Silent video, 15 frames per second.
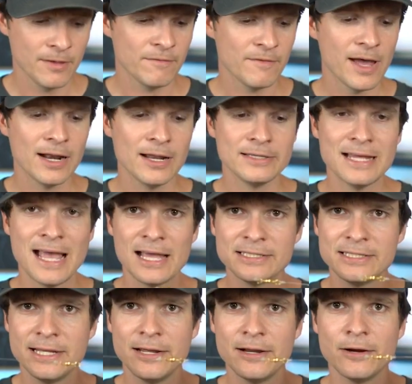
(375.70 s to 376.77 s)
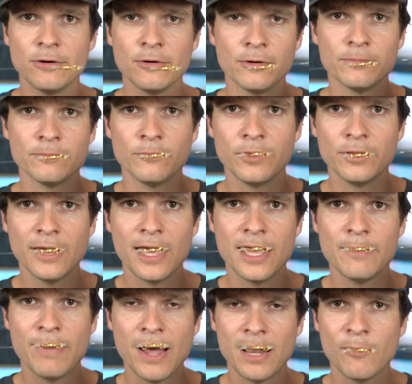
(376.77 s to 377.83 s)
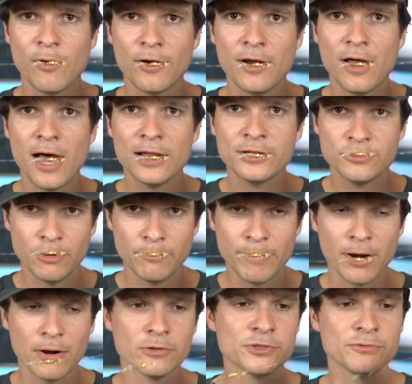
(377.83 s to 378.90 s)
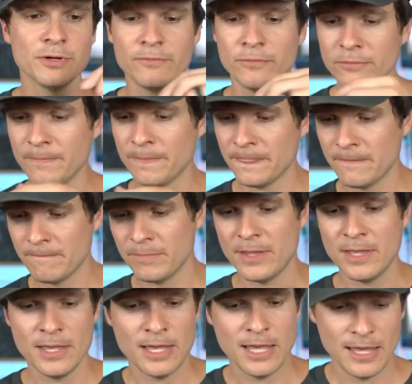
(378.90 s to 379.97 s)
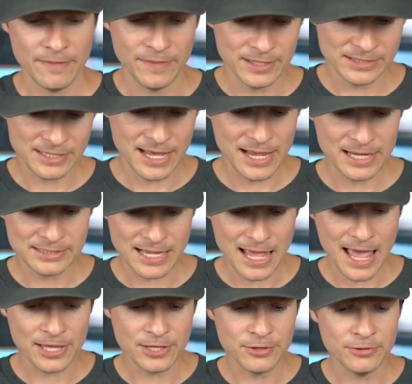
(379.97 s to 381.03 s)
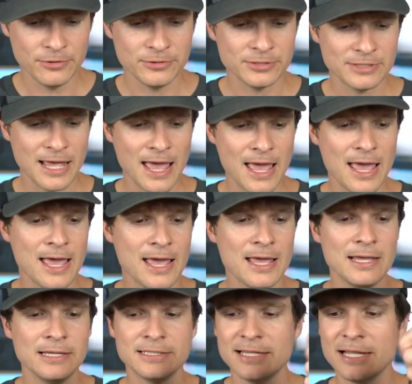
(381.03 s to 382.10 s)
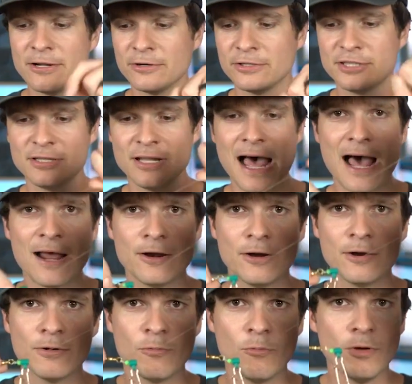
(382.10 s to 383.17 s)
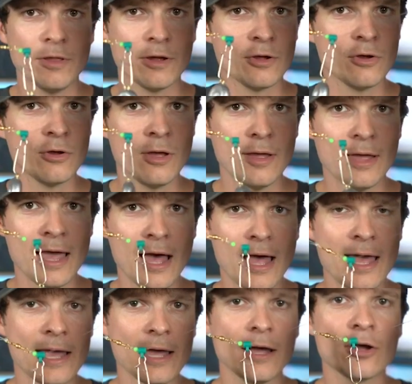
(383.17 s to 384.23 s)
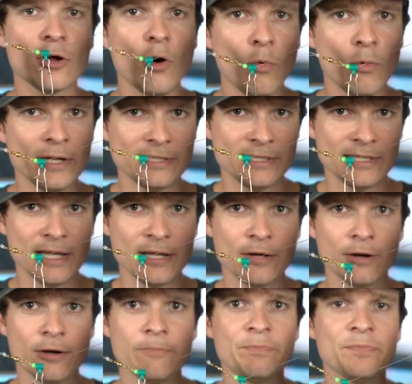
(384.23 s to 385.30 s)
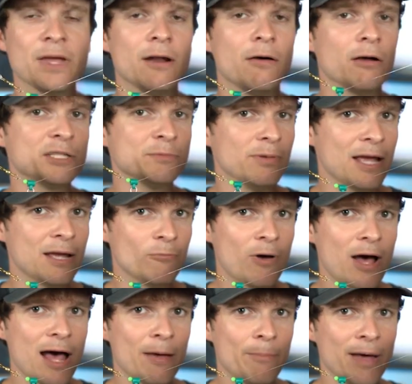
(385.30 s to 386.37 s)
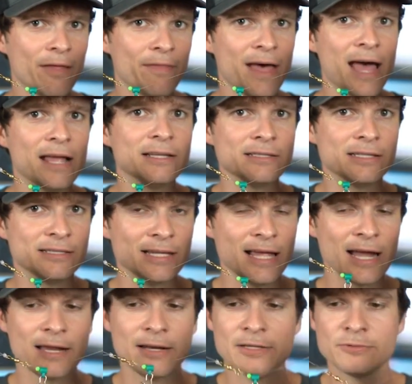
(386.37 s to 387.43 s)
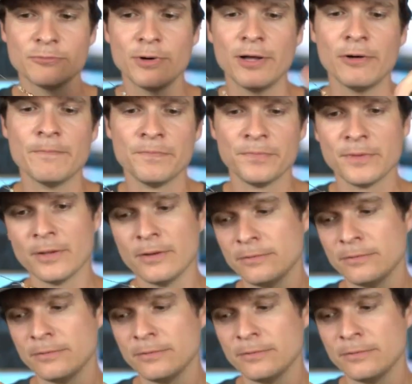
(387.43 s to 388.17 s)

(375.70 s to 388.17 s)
Got it attached here or with a Palomar knot to a barrel swivel. In this case, I used a sinker slider with a coin sinker, and I'll explain why about that in just a second as well.